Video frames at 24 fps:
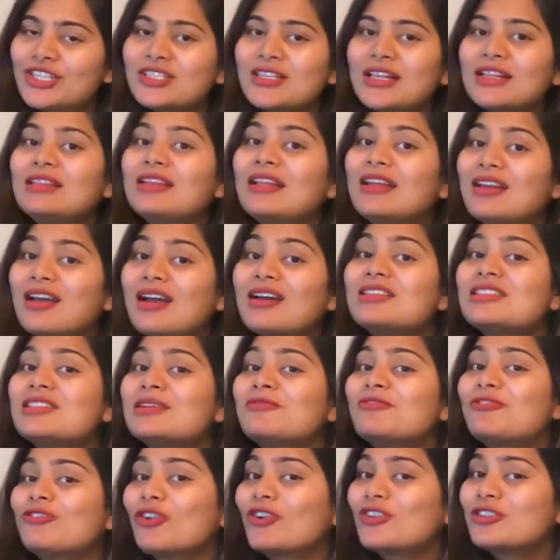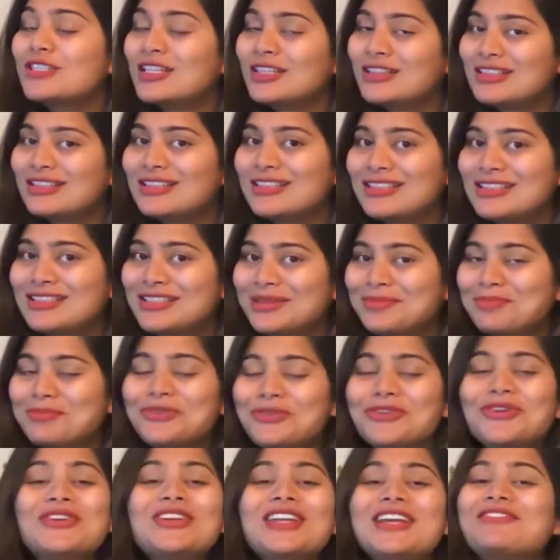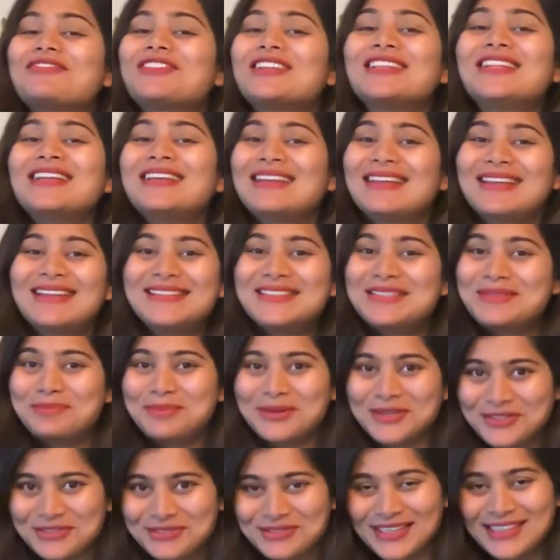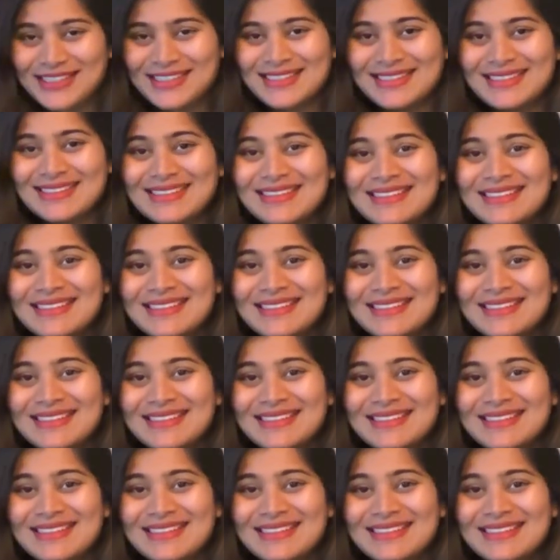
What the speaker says: and there are some flaws in the system. Not everything is perfect.